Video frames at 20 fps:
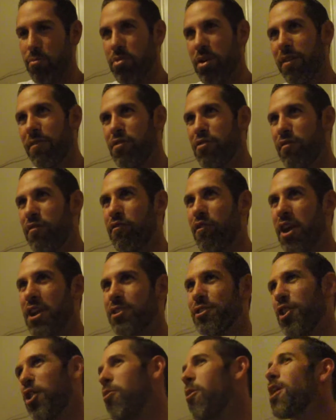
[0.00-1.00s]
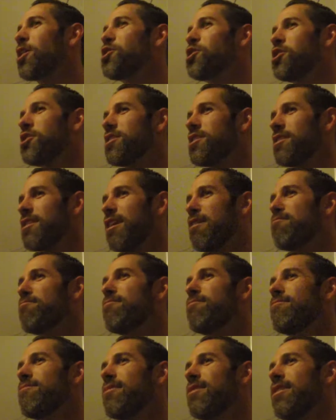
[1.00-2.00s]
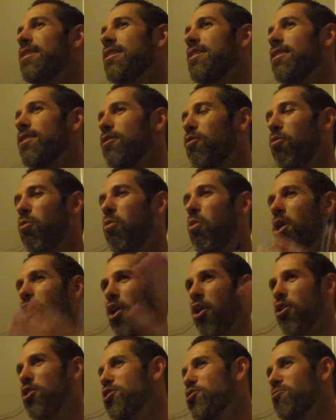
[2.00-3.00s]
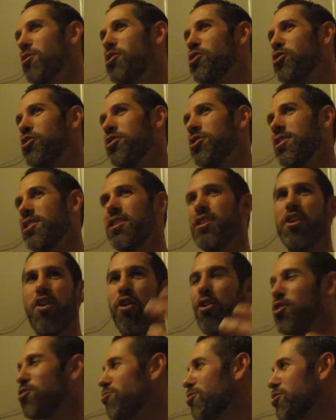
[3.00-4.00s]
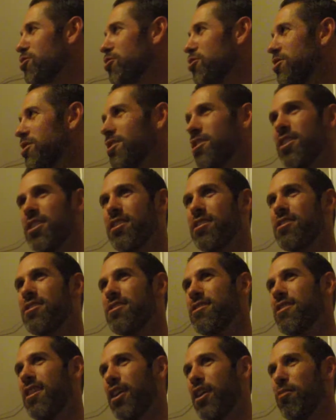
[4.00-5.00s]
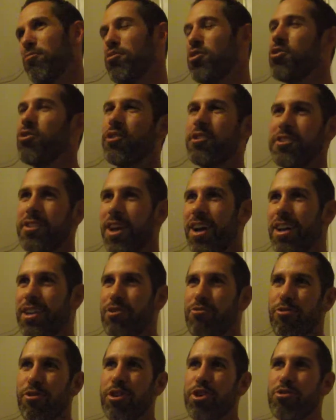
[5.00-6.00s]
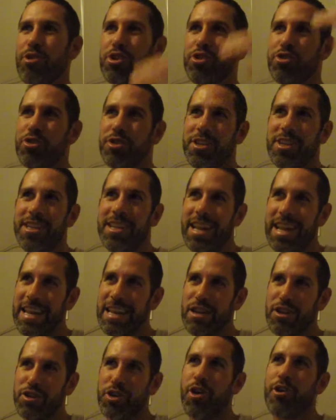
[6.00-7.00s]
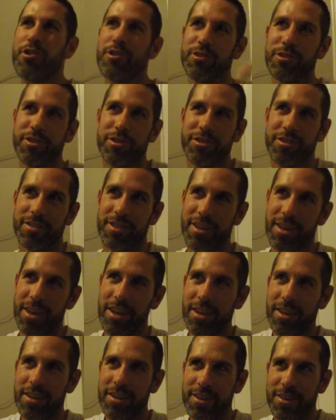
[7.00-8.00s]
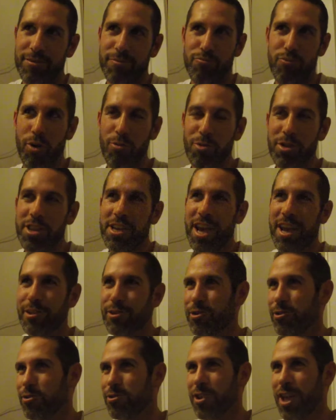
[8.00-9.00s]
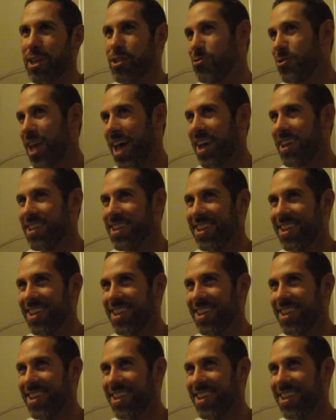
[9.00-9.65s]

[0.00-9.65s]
But if you phrase the question to them, what are you interested in? Are you interested in computer design or are you interested in curtains? What would the answer that you get?